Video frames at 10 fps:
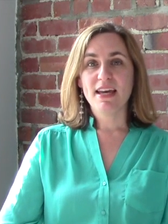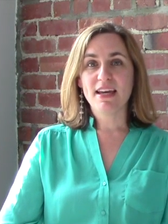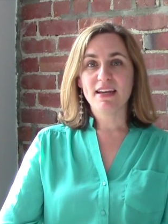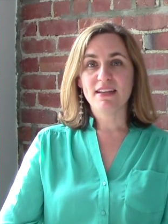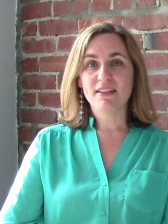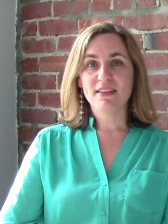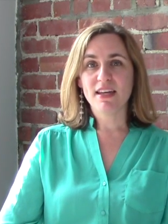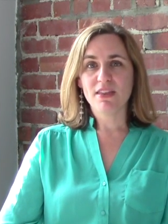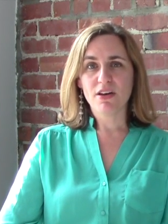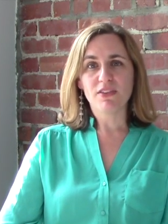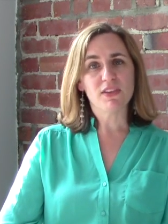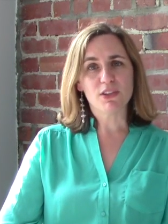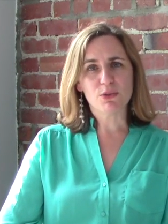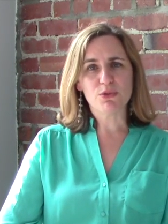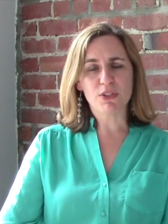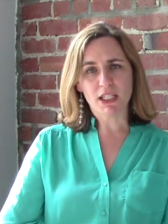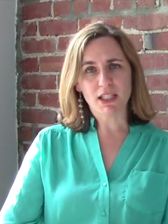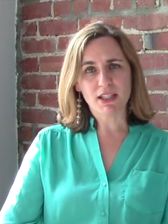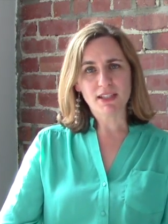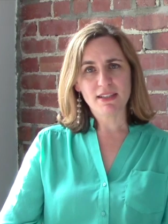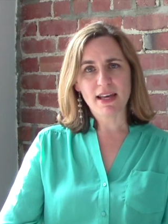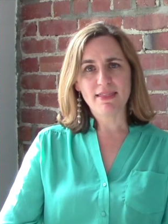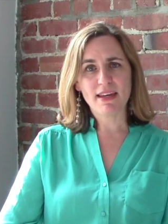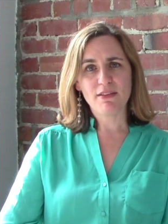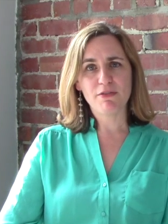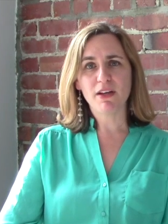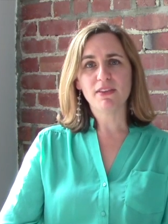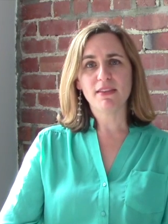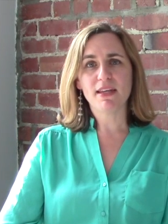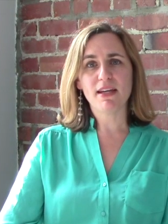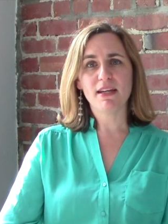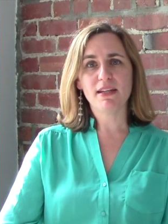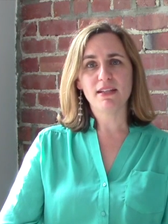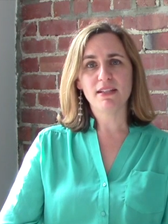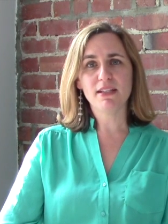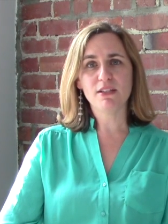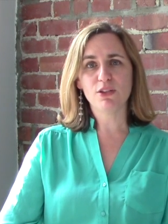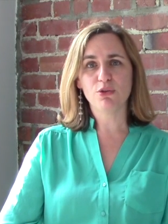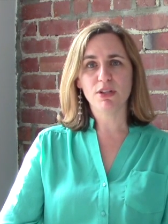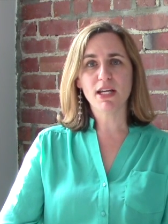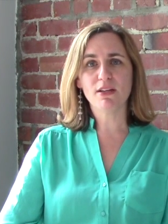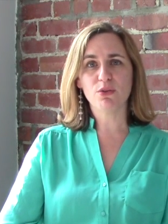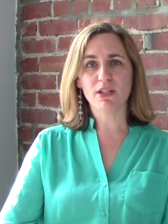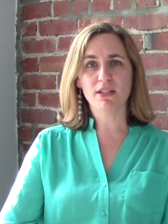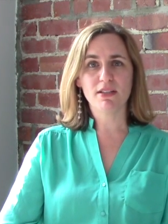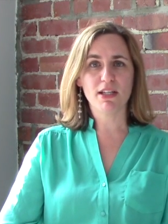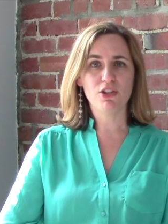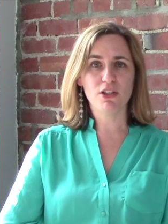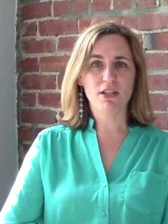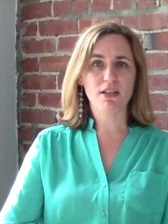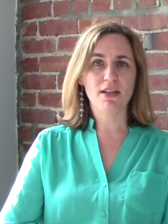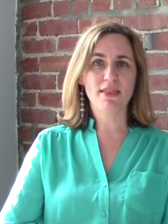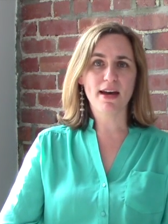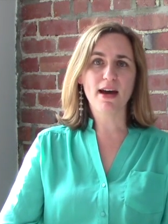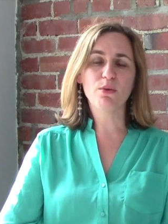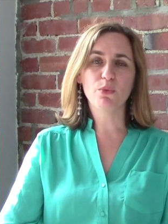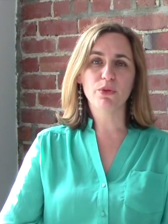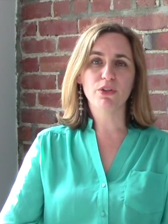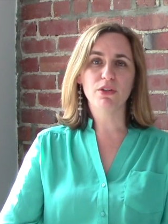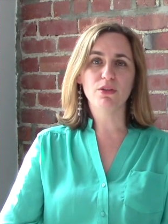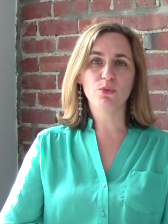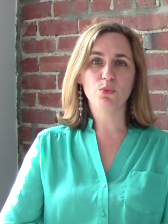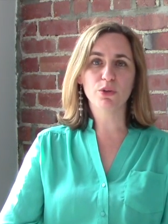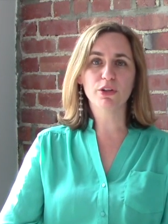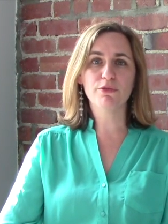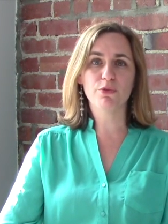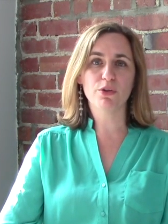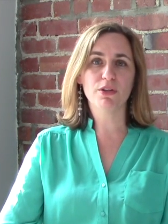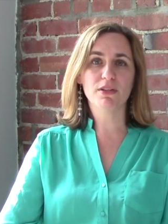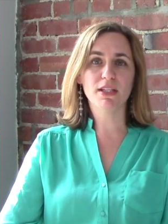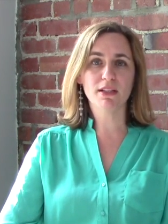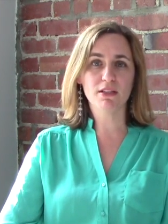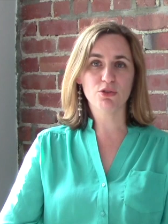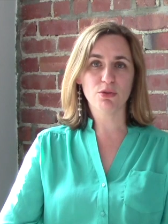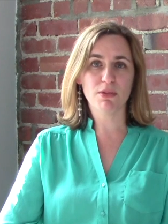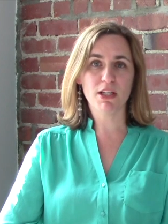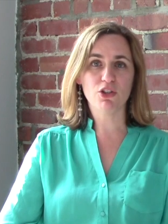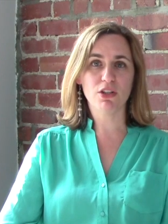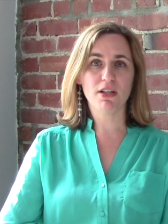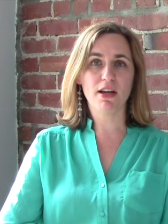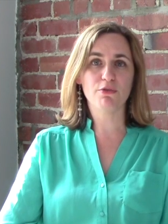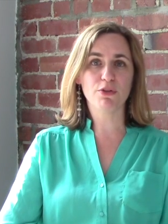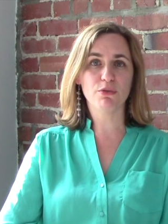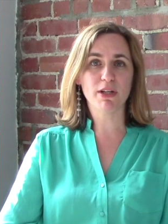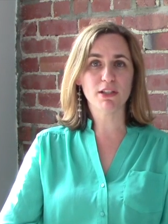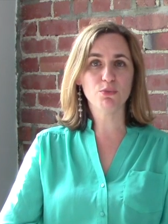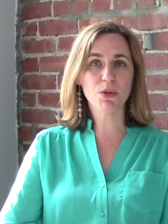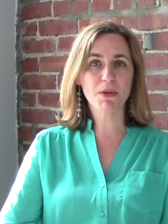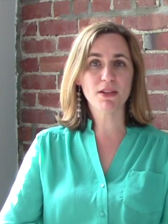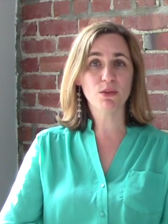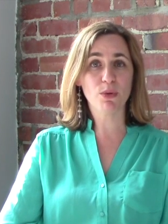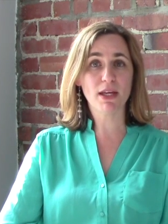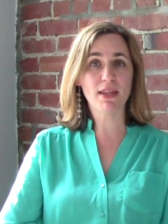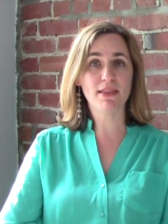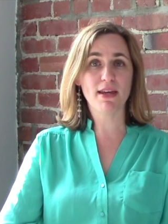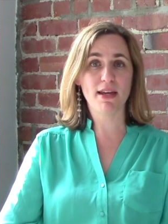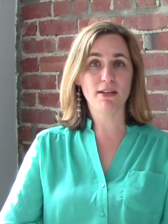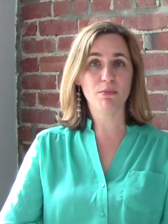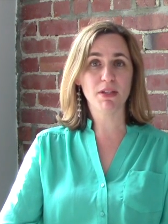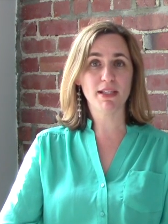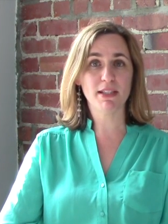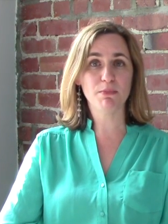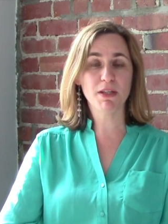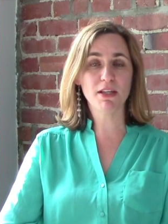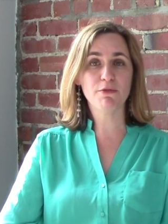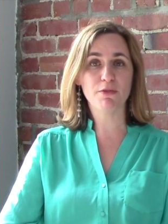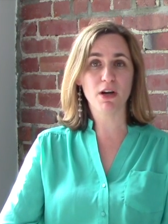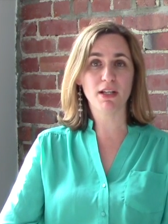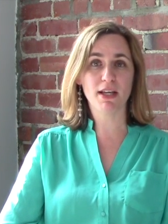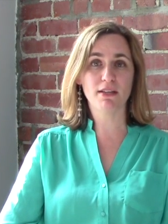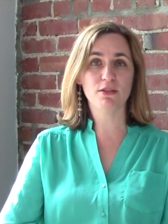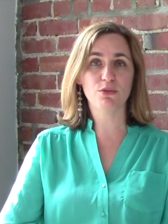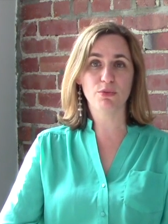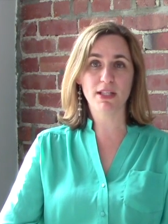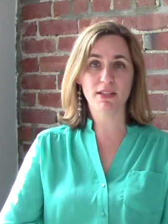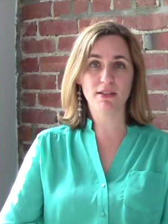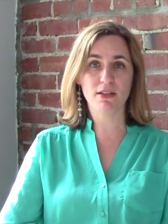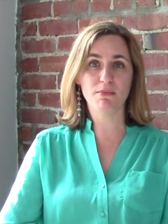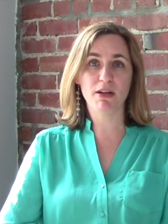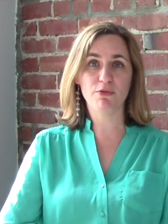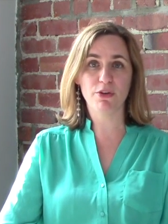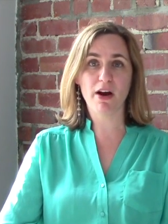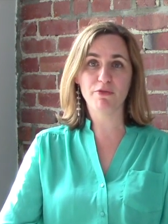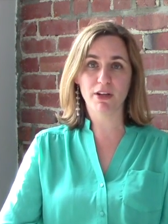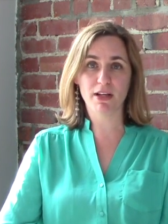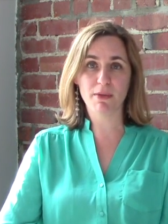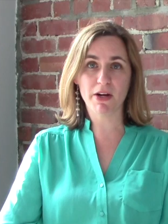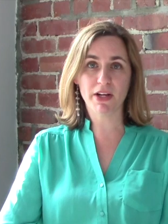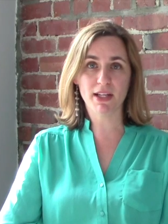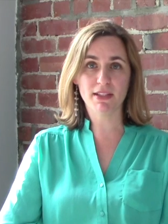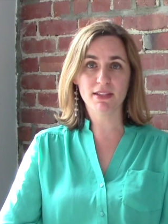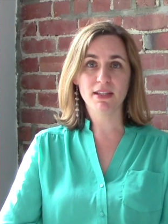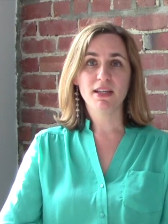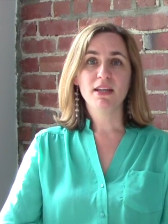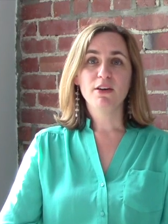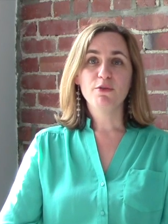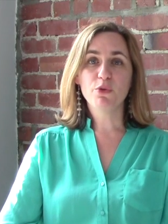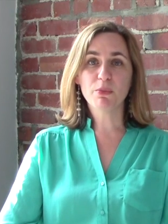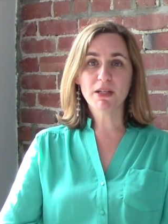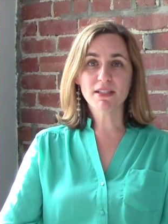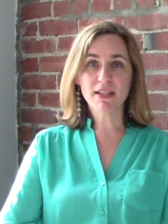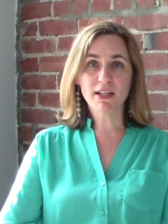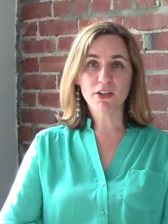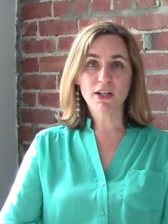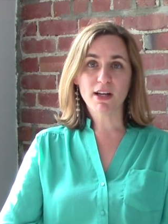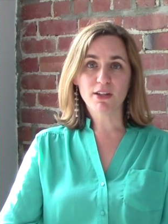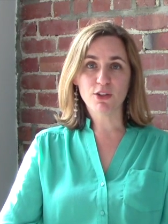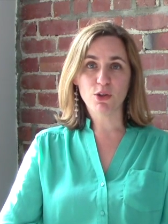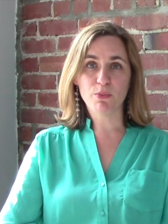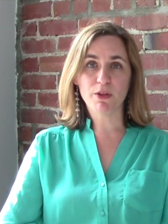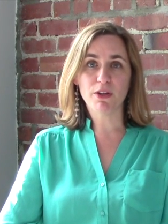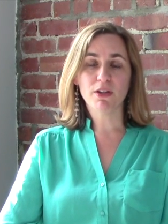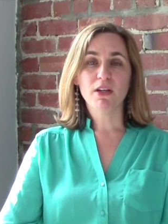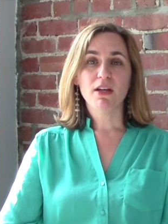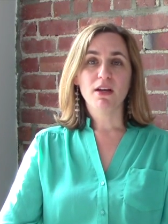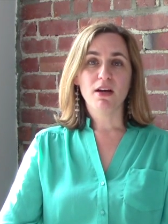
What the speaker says: And they thought that this was ridiculous, and they felt that they needed to create an organization that would work for sex discrimination and for the rights of women the way that the NAACP fought against racism and for African Americans. 4 months later, in October,